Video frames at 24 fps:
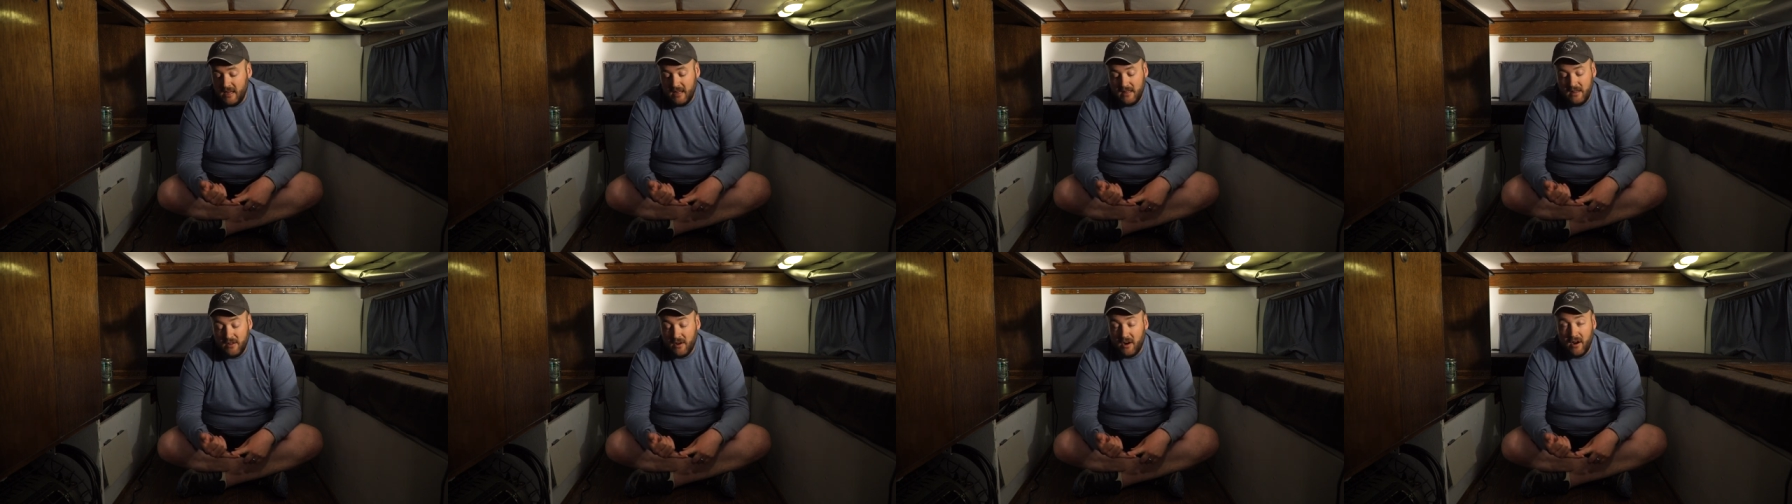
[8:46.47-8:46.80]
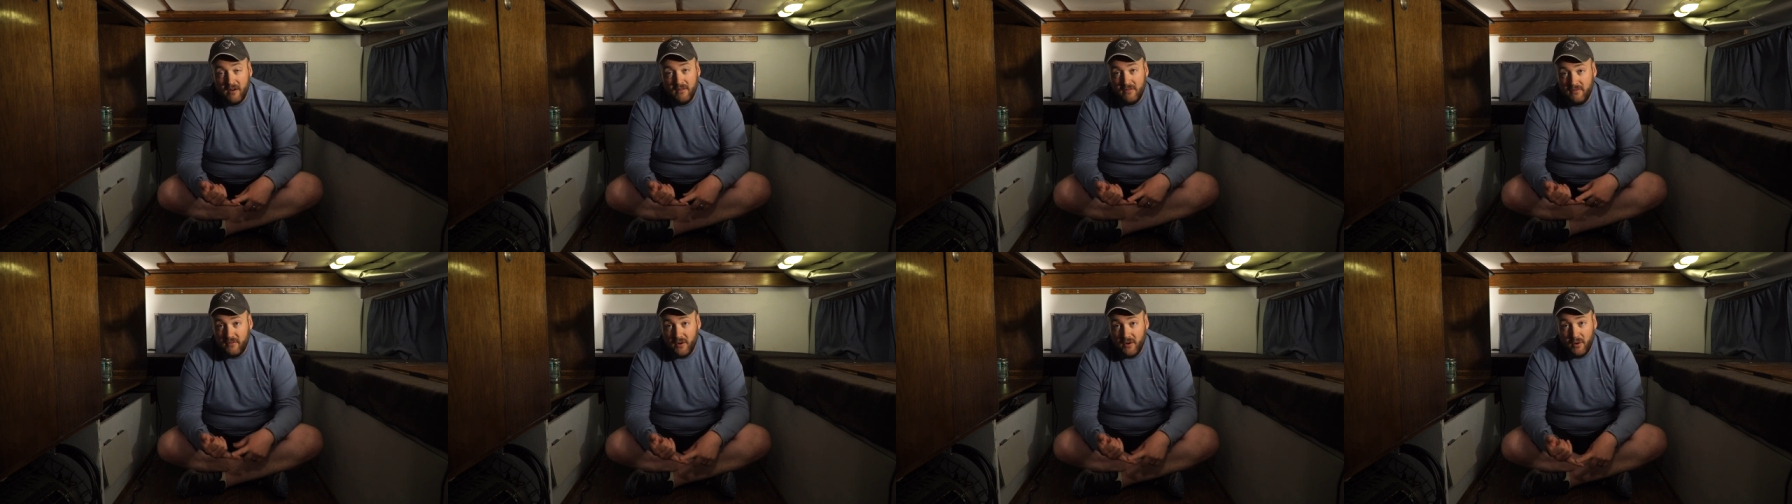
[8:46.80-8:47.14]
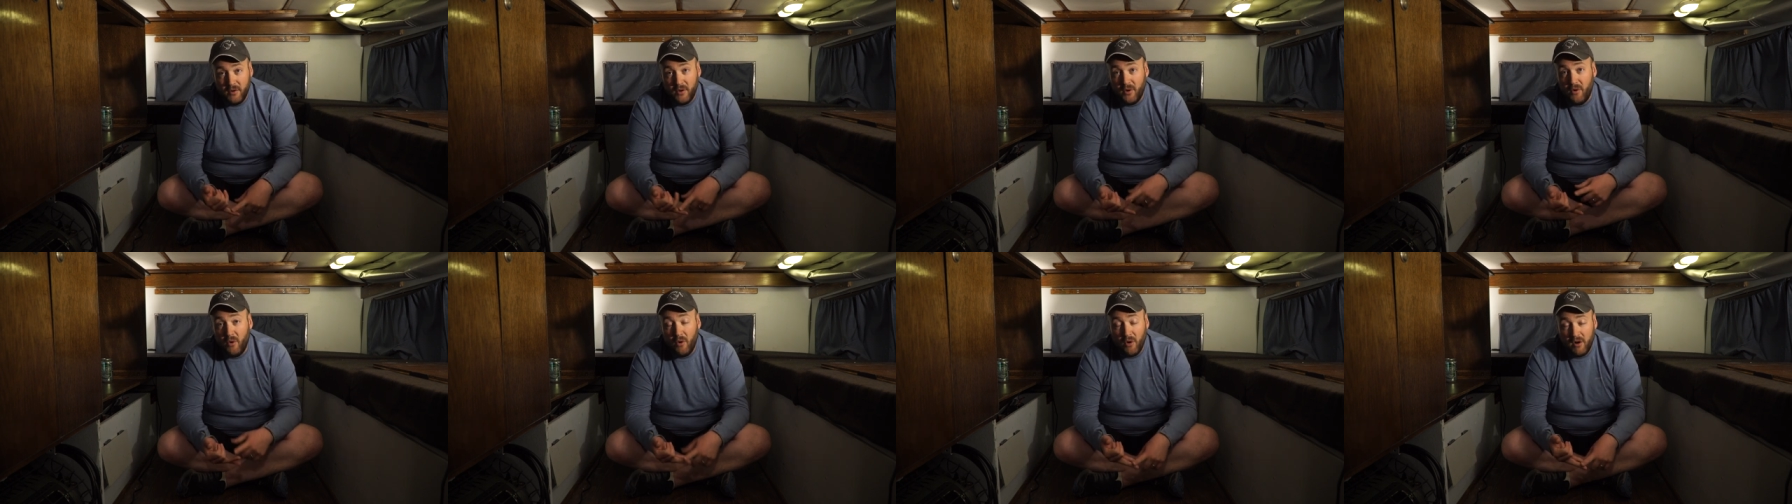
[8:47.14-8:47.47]
either a
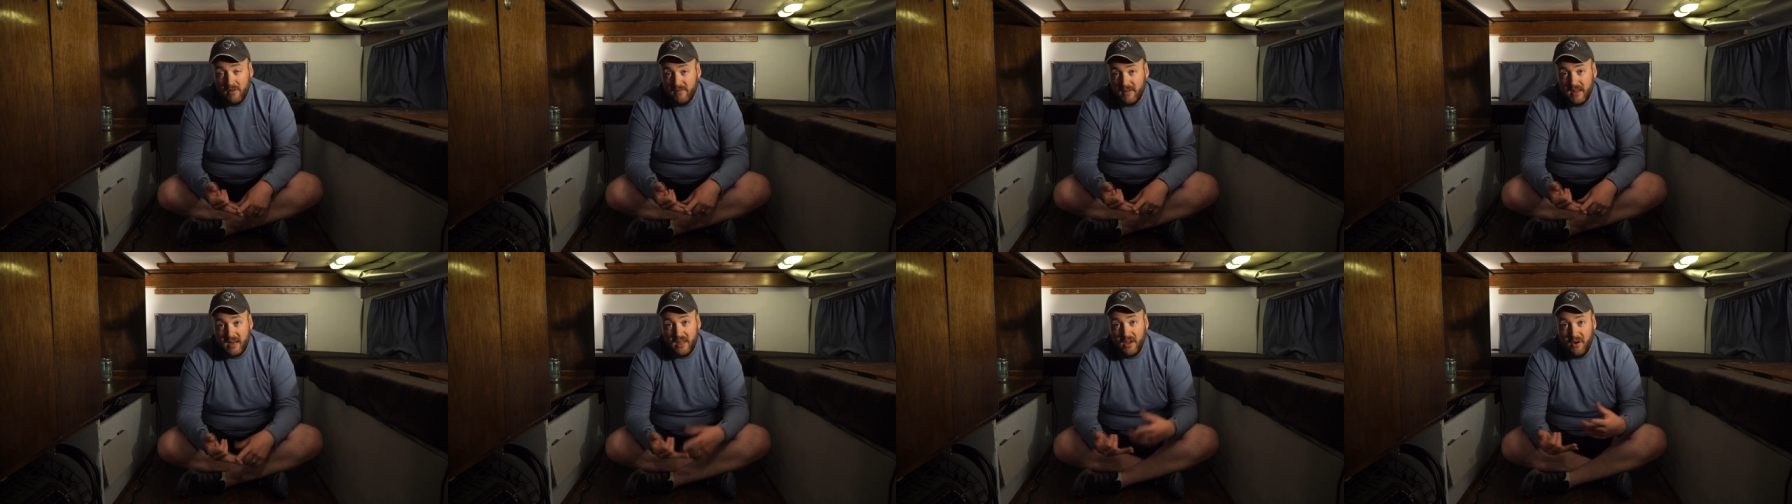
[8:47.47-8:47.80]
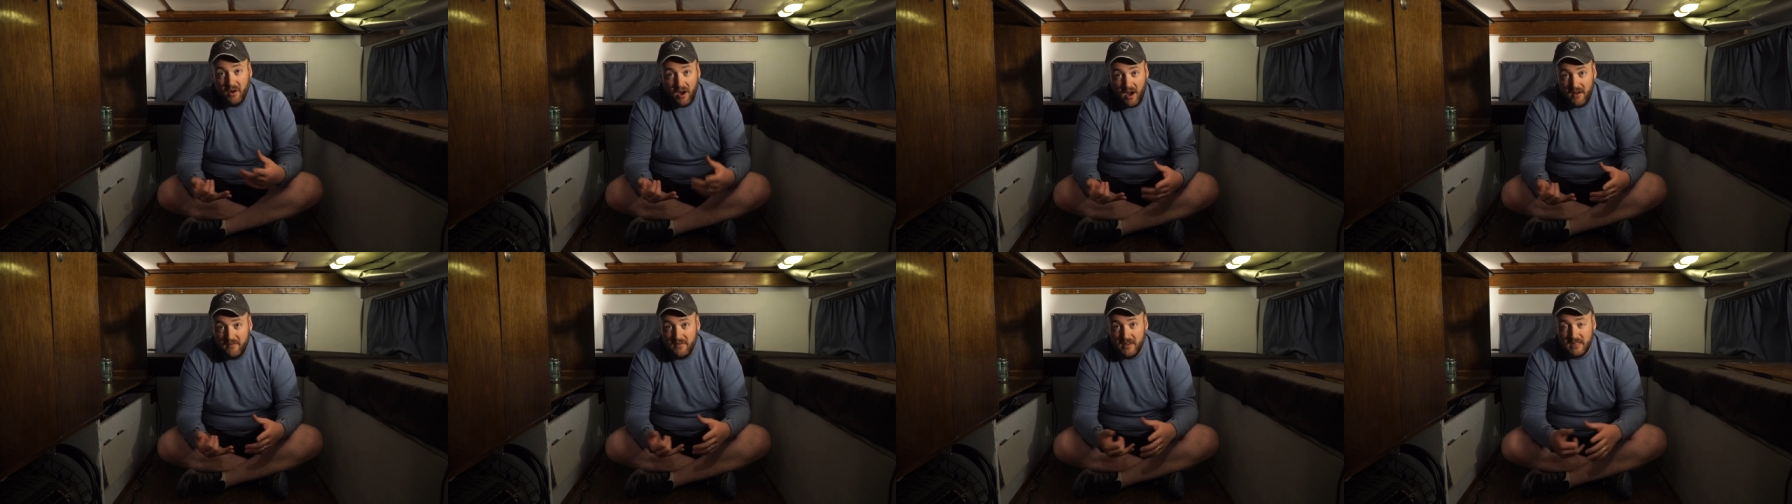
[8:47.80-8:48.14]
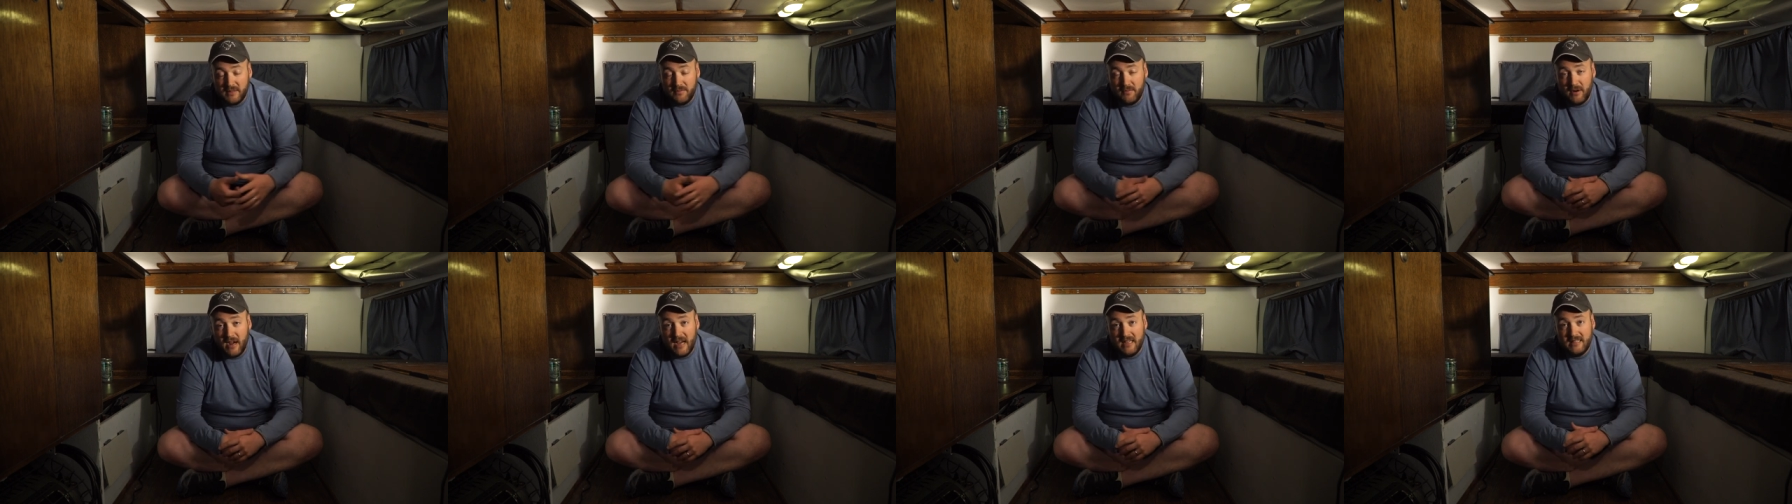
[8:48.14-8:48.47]
photo or video of
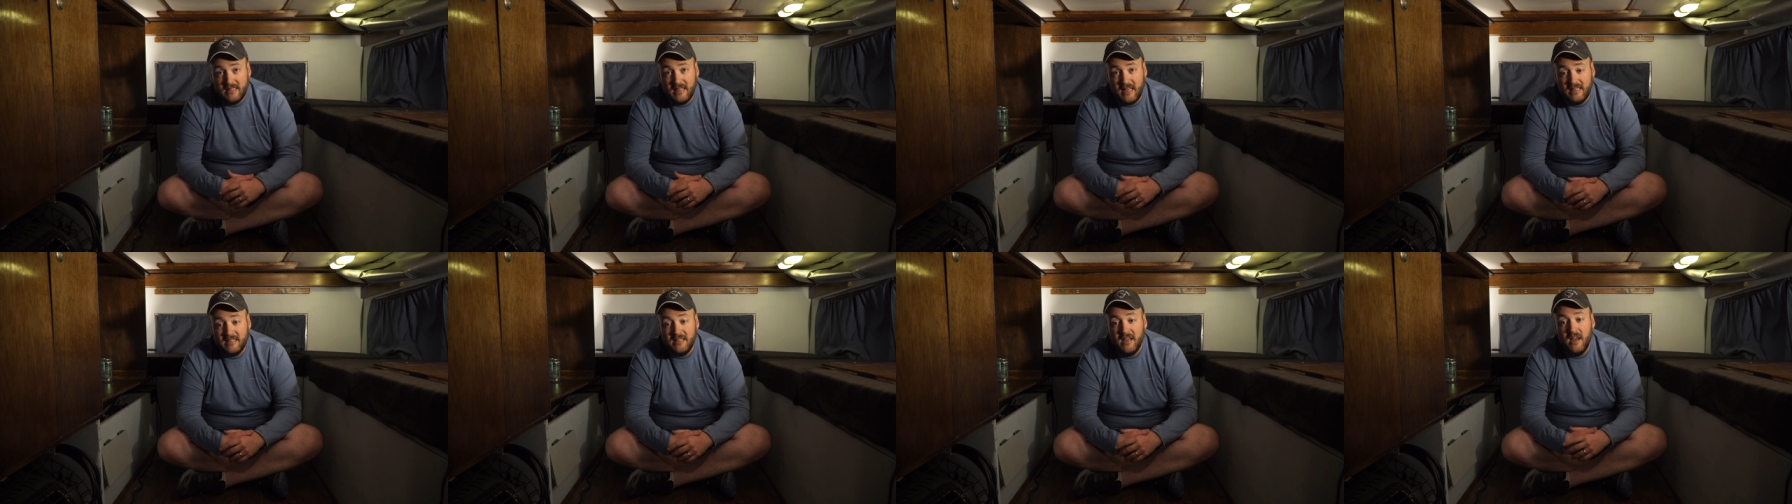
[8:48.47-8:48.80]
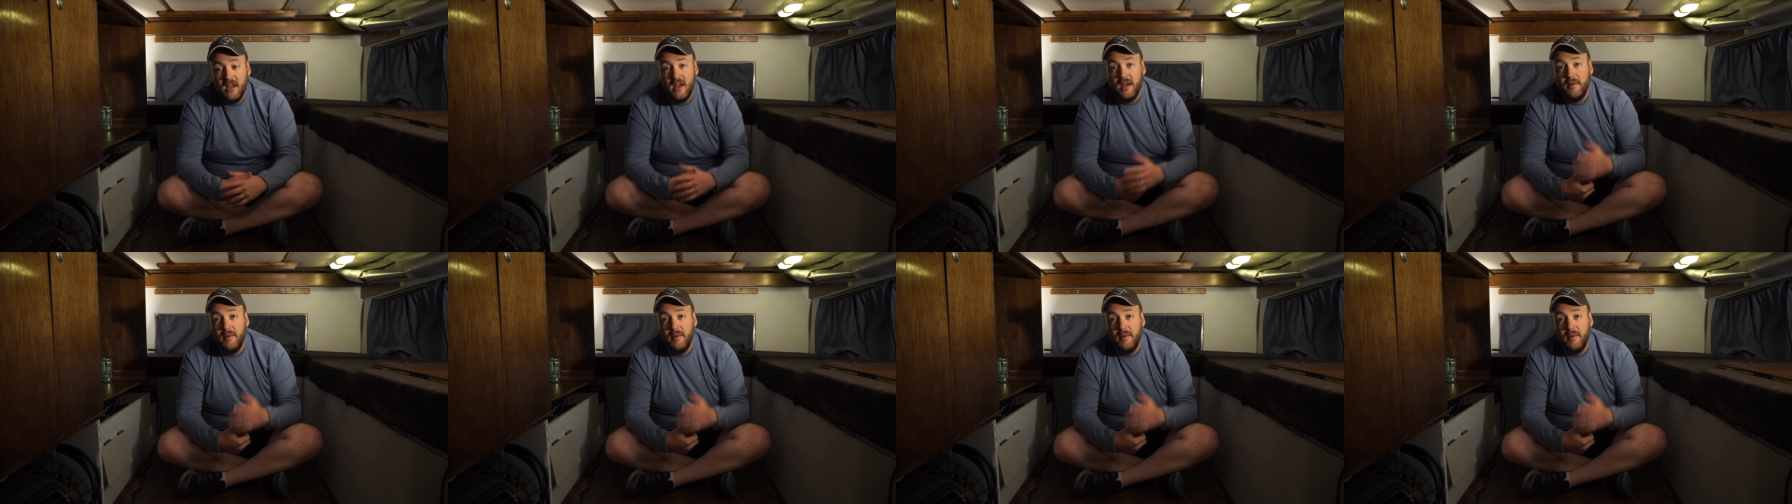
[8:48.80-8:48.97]
this process.